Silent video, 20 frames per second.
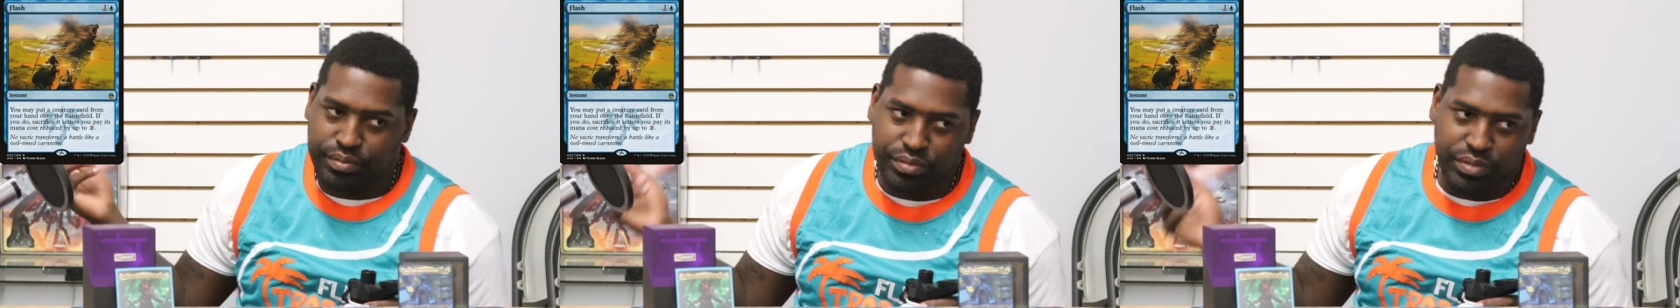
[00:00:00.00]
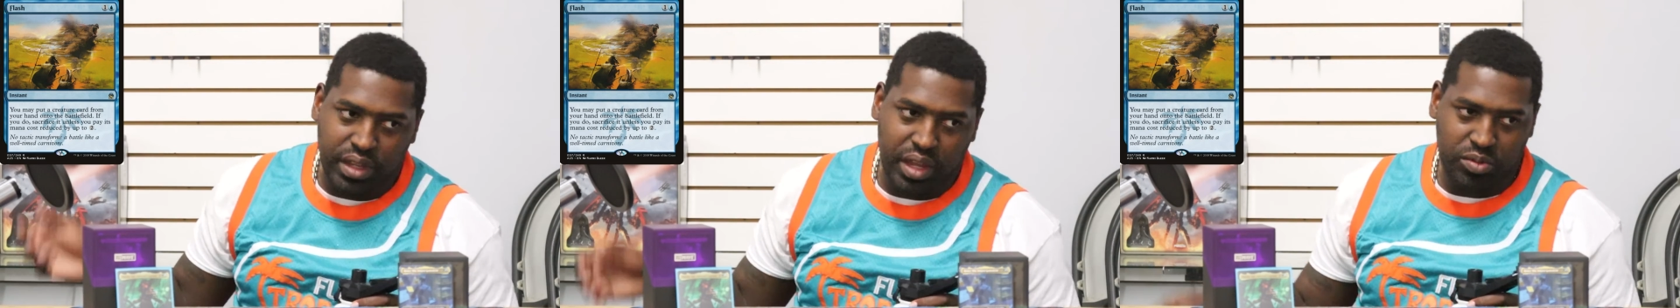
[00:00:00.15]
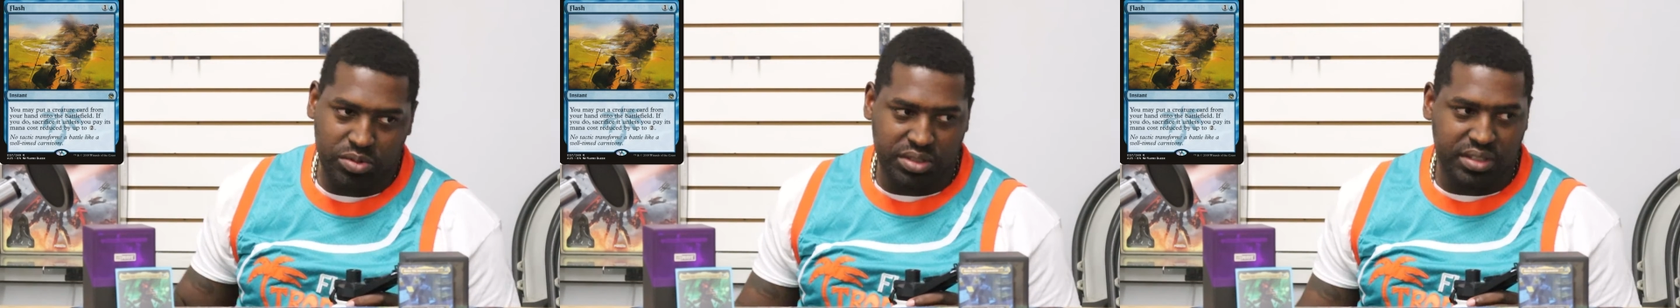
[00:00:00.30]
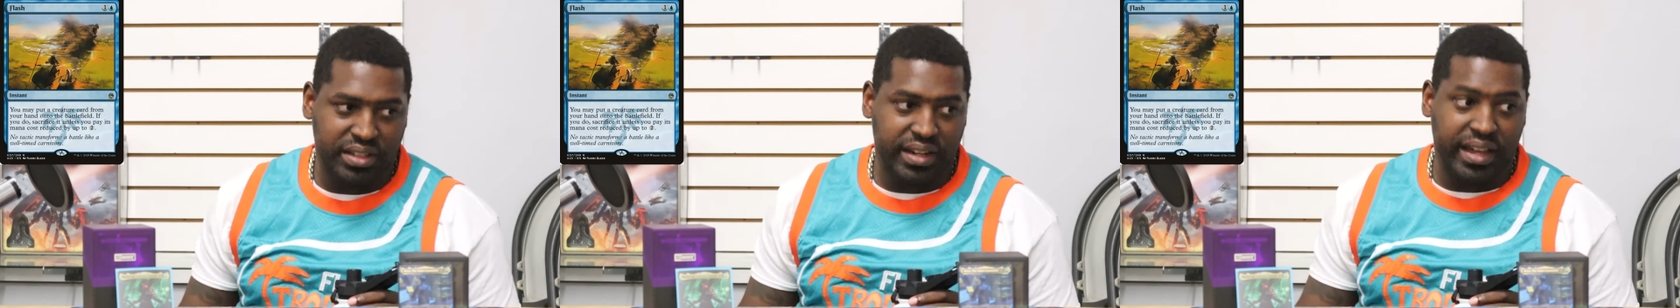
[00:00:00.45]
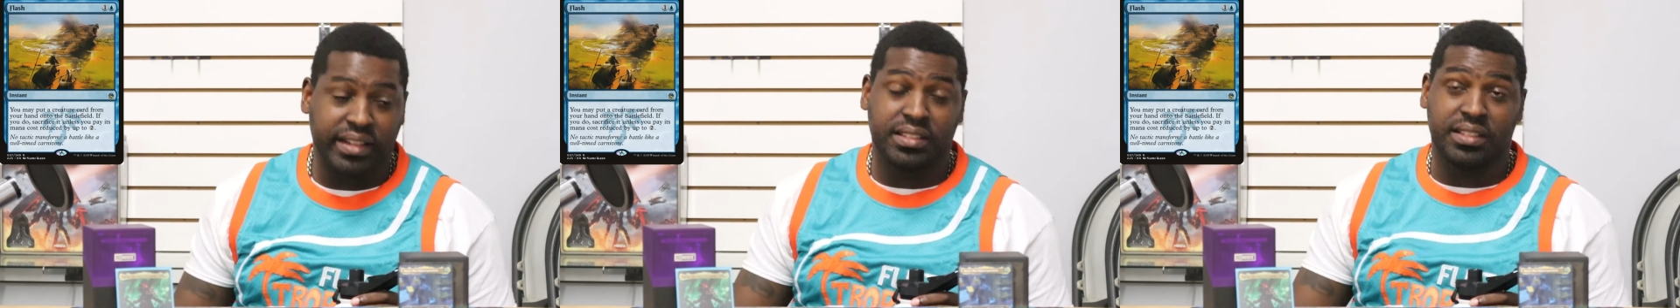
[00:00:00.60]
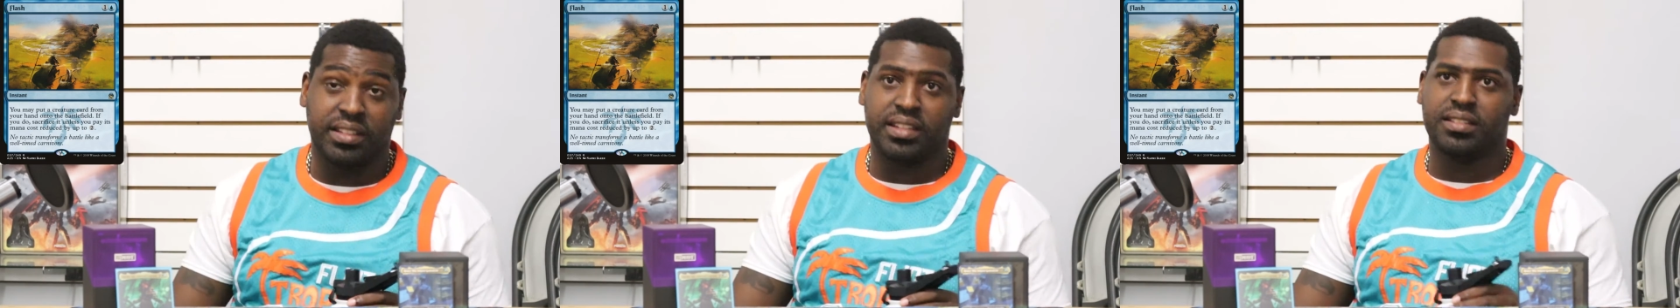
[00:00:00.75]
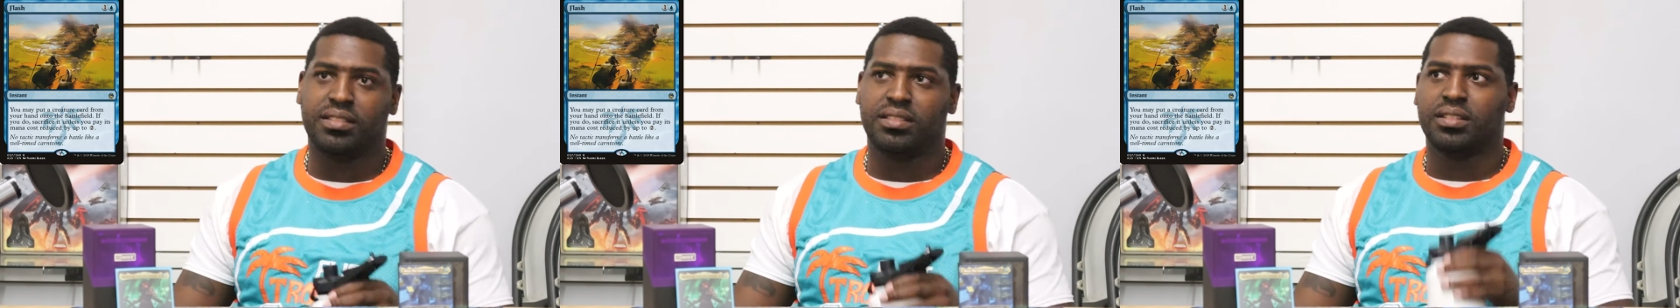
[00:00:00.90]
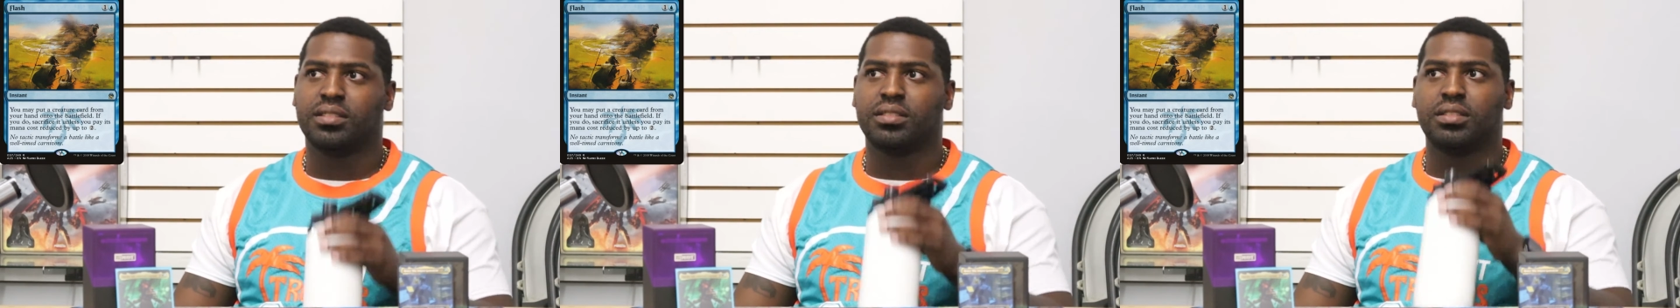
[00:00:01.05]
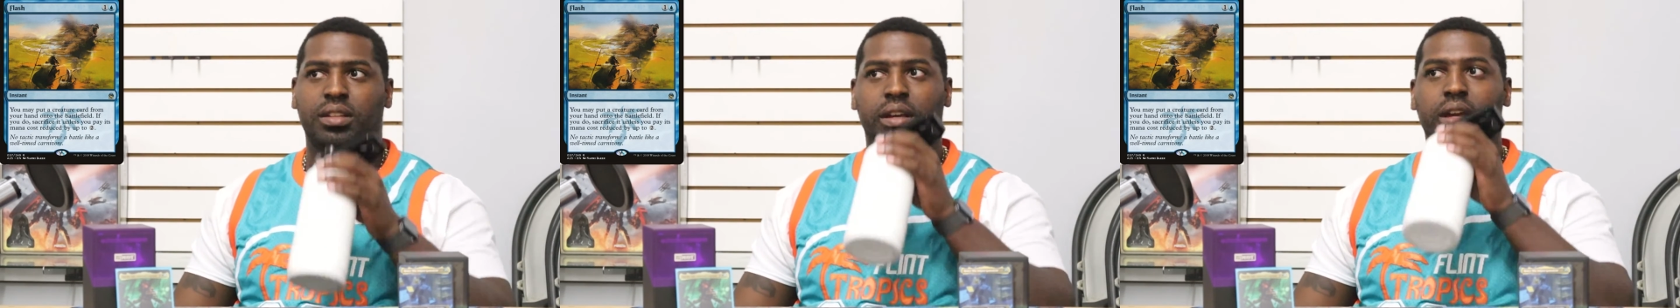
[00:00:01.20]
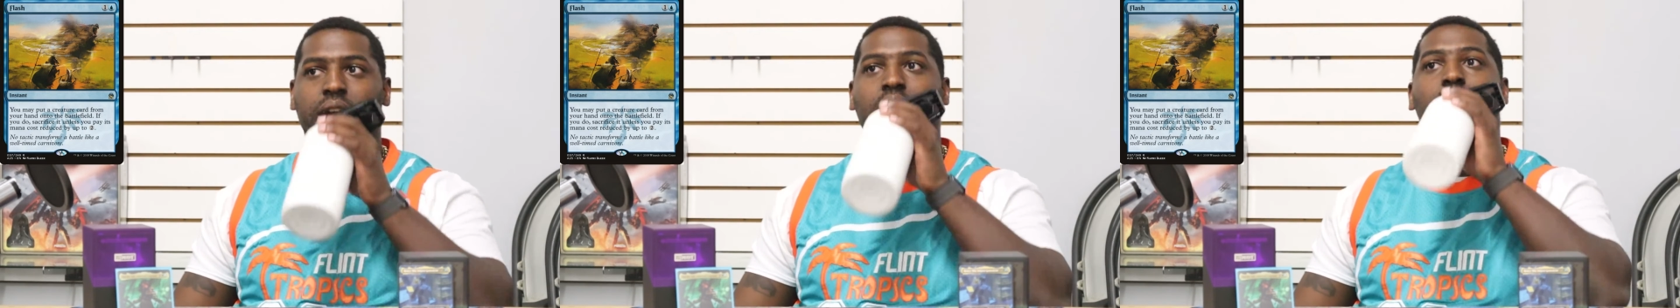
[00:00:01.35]
it was the next easiest
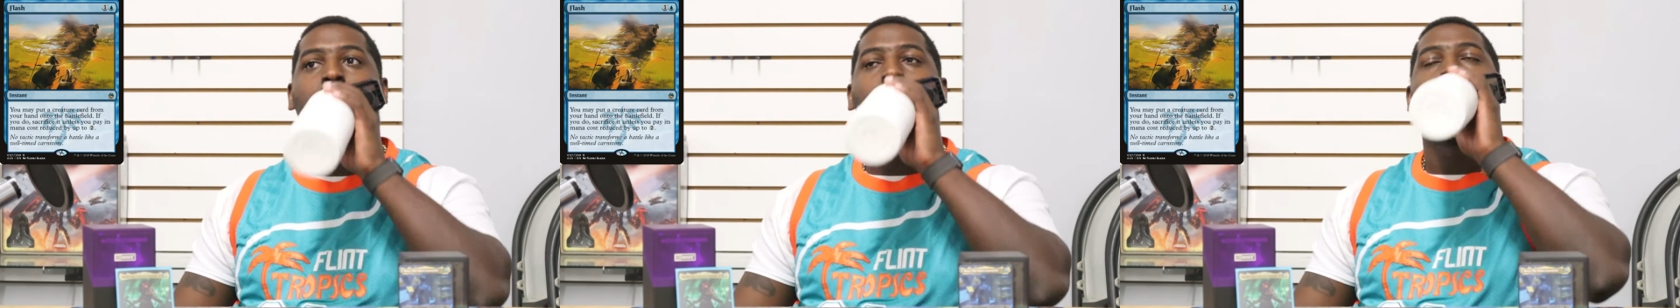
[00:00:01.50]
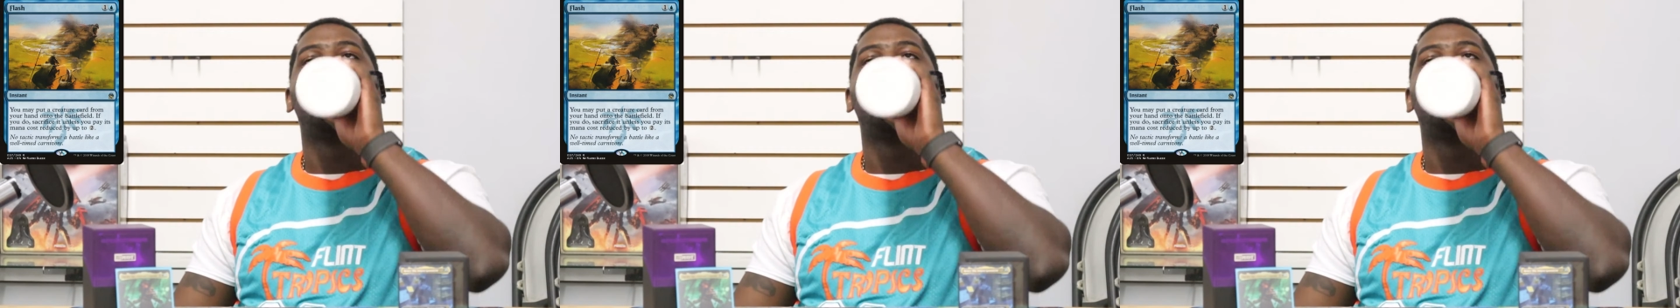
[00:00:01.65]
thing.